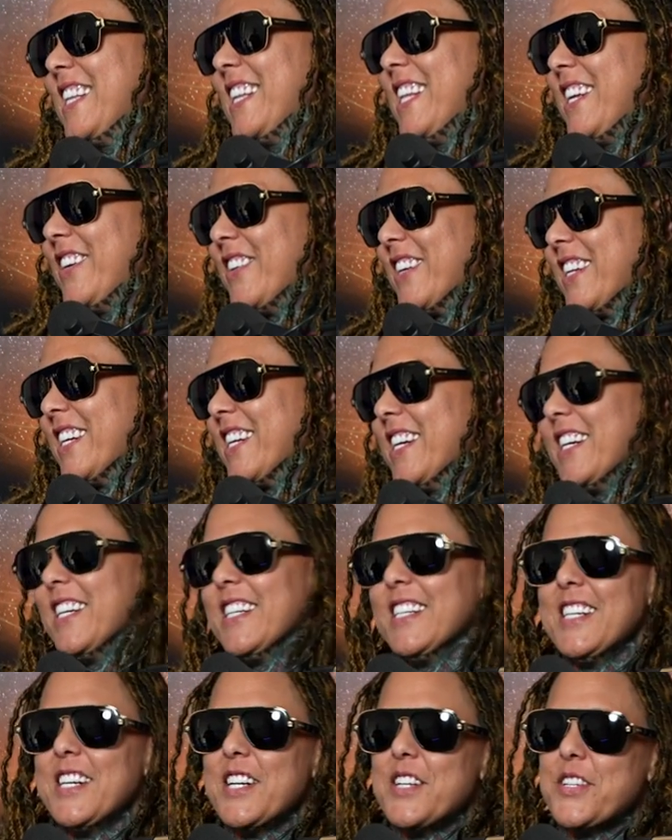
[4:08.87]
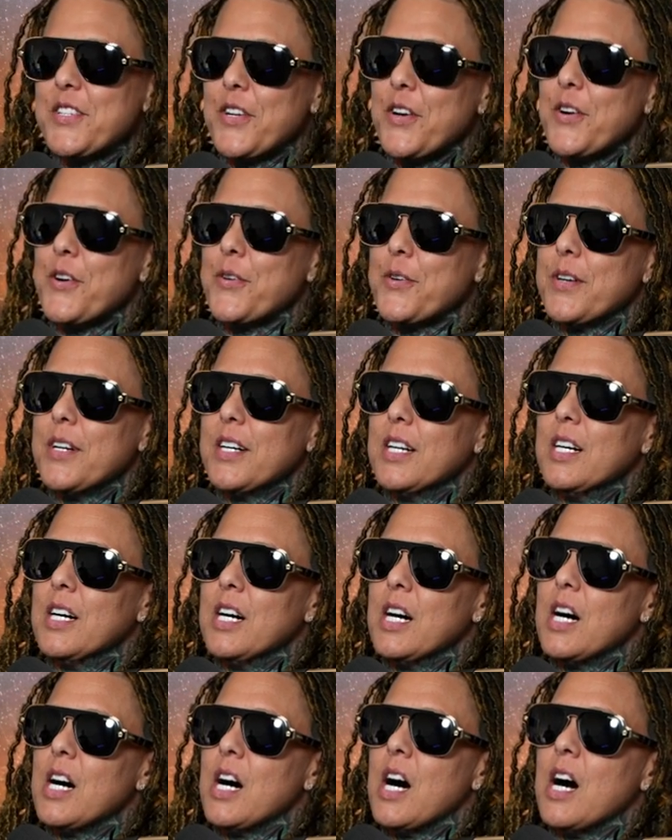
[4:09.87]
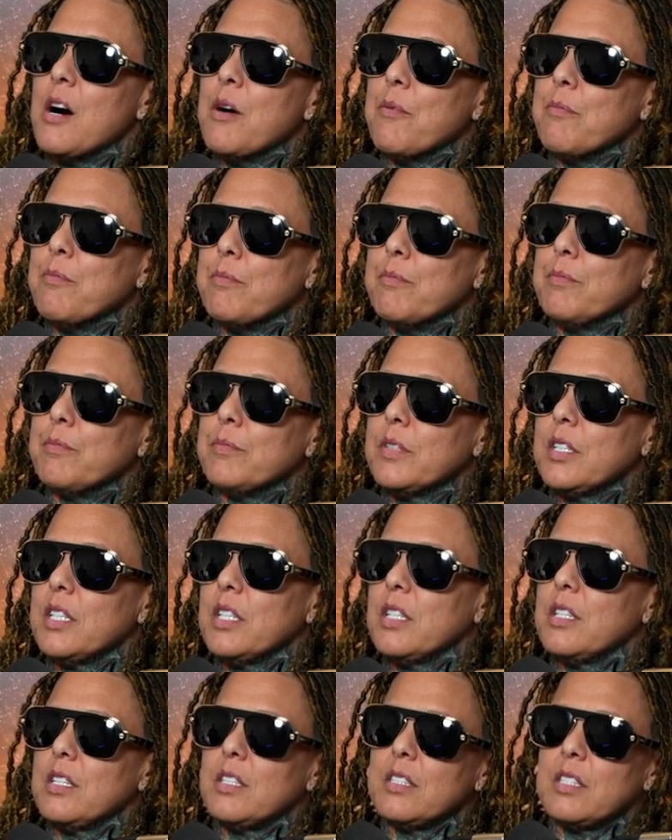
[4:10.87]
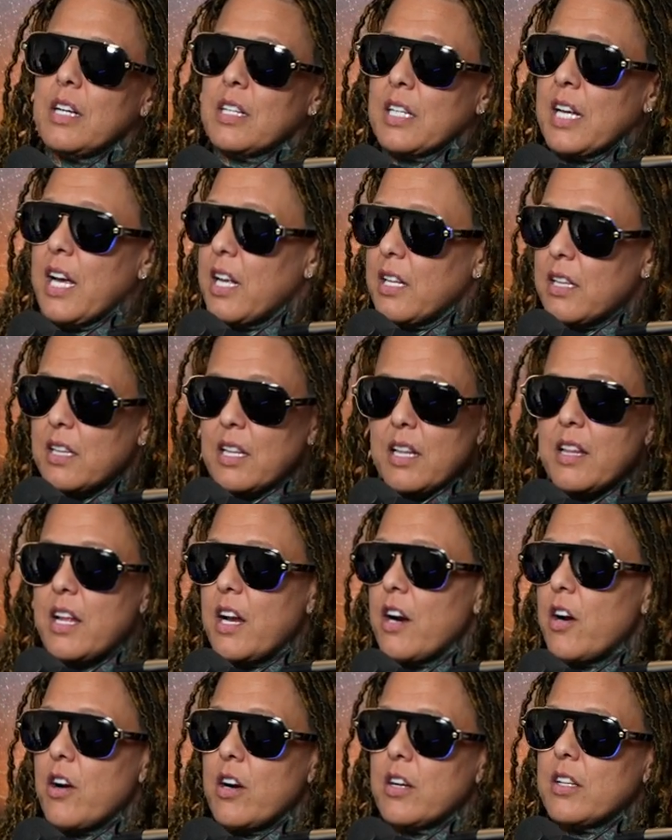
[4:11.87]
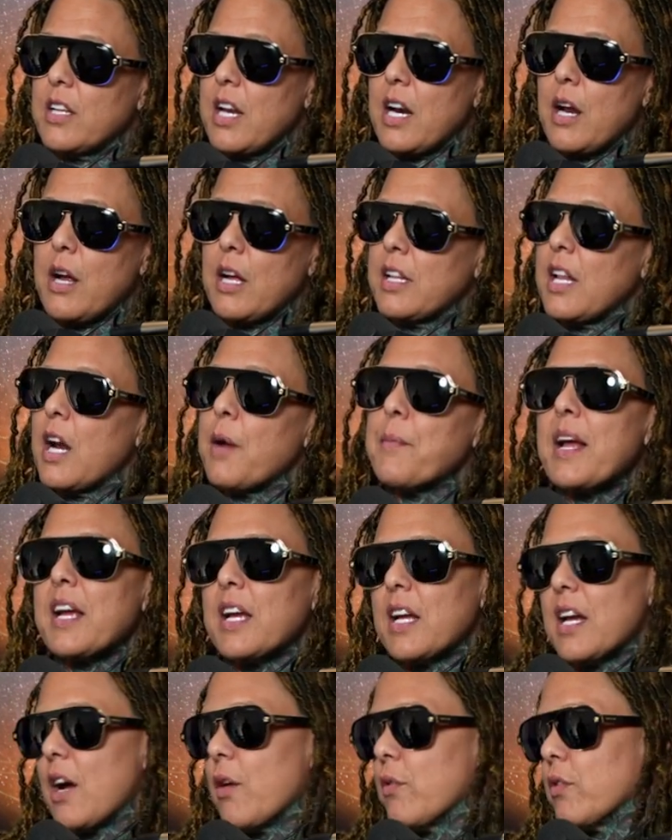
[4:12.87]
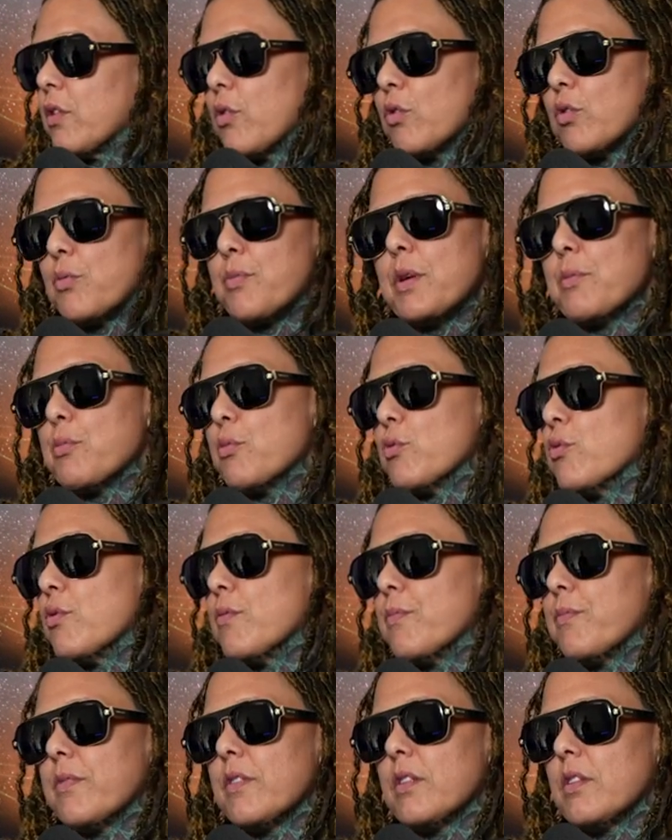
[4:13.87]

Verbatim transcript: literally so um again there then I, and then i'm hanging out with older people